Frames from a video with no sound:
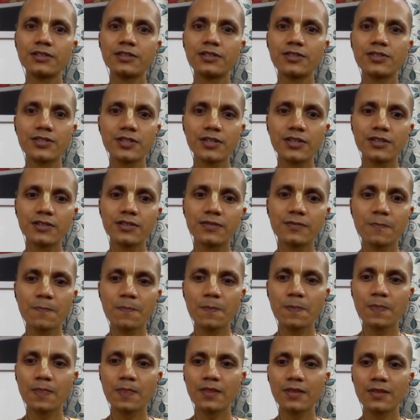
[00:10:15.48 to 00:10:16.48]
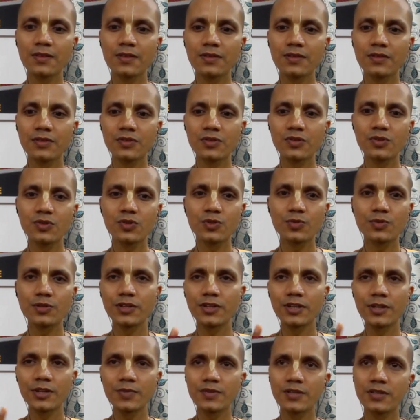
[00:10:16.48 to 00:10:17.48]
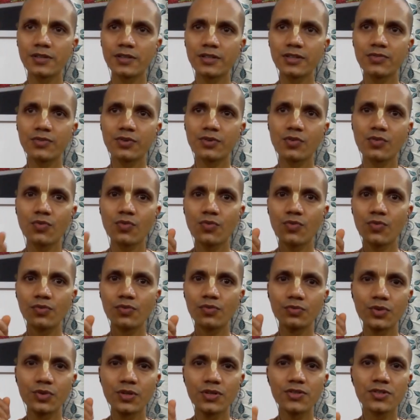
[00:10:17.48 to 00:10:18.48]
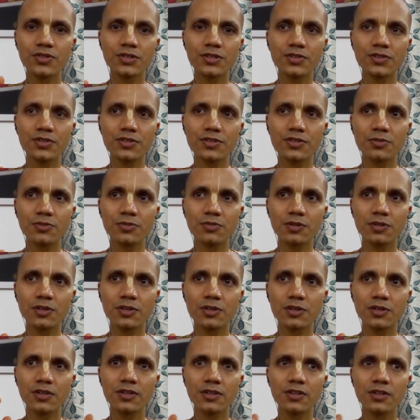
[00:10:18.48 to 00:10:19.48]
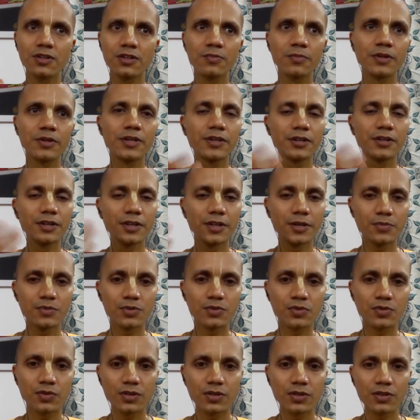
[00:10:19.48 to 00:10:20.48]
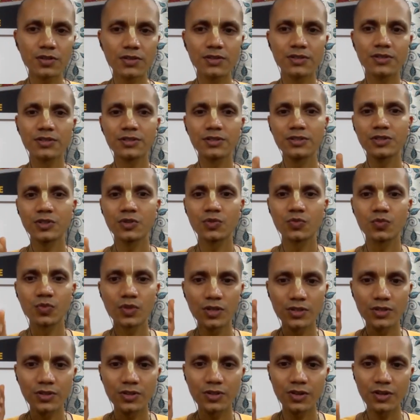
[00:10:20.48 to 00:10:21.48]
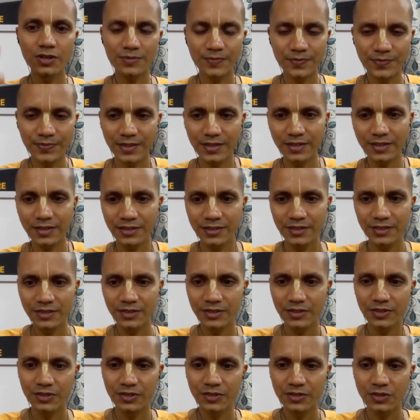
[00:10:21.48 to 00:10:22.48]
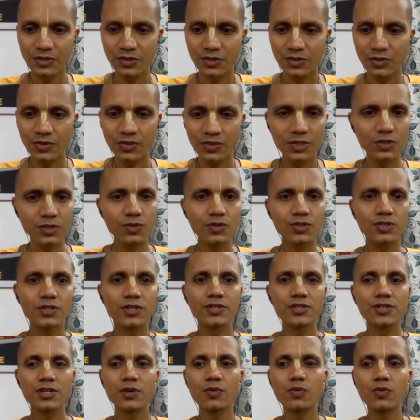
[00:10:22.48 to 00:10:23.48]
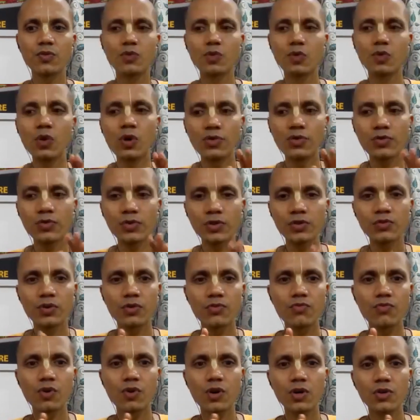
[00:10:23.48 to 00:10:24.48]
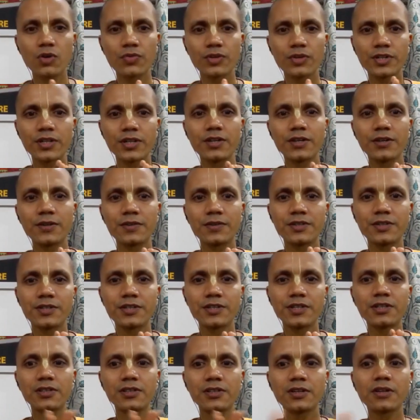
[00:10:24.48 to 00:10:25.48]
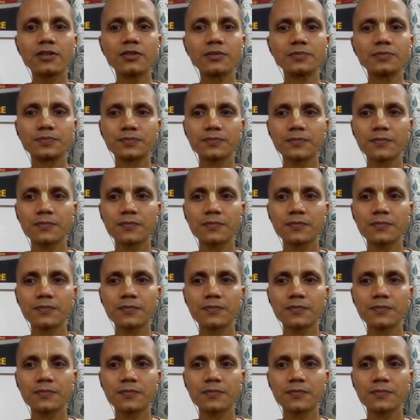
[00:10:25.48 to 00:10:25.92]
Sun. So, so many names are there for one sun. Similarly, there are many names for one God. So, this was just a overview of what we did till now.